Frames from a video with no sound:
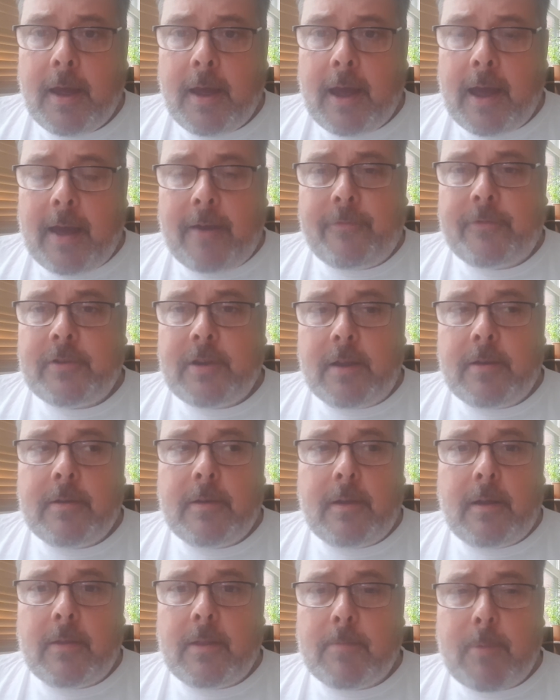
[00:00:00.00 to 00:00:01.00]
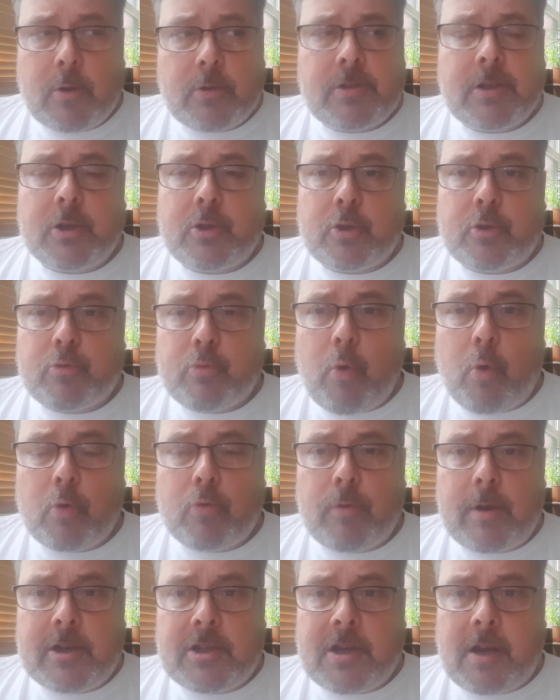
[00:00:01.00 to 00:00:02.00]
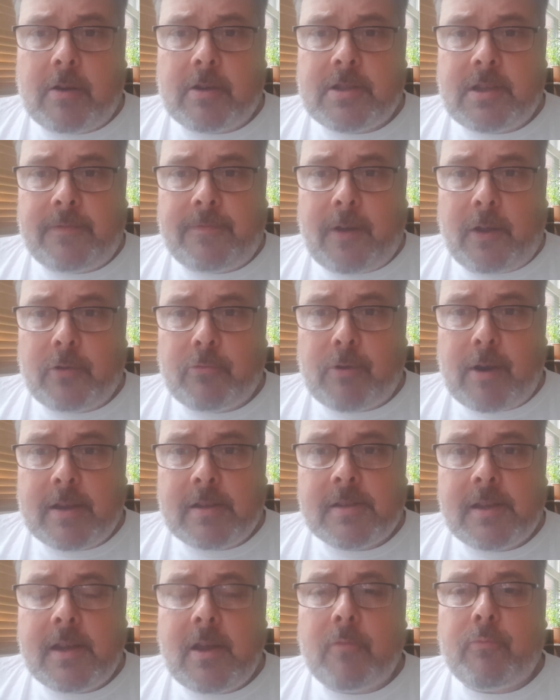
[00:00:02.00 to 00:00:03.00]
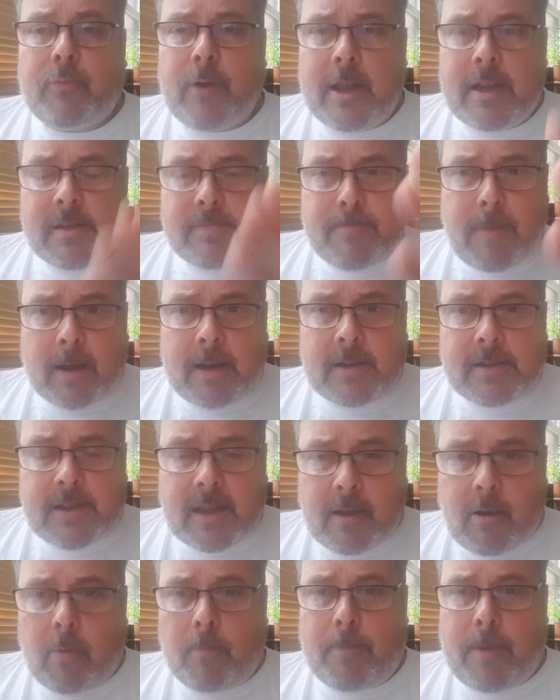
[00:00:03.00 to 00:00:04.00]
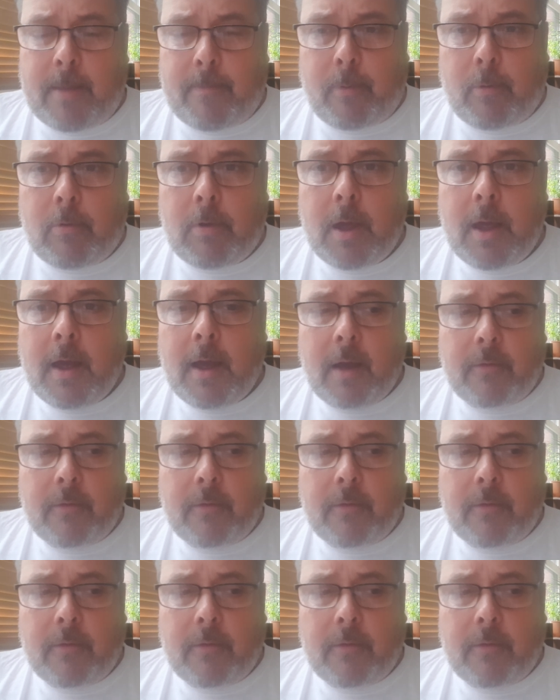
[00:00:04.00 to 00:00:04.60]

have done the most extraordinary charity fundraising, have raised money to help people,